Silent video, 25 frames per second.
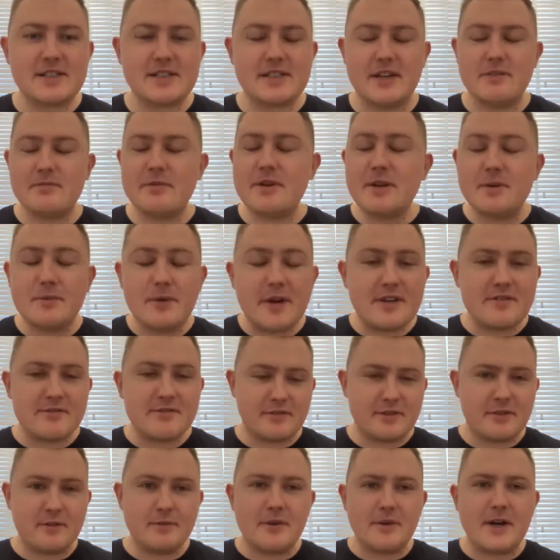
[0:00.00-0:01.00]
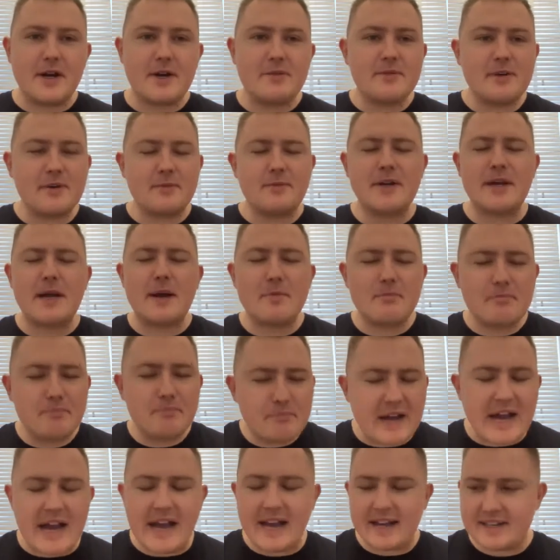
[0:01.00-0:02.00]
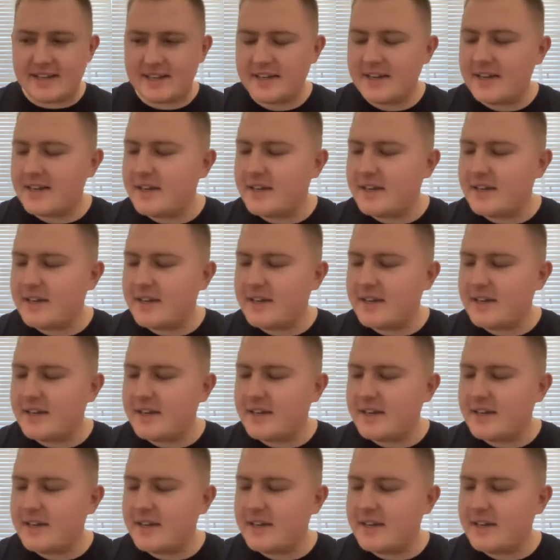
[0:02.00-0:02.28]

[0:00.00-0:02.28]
They've been away for a while, but we are back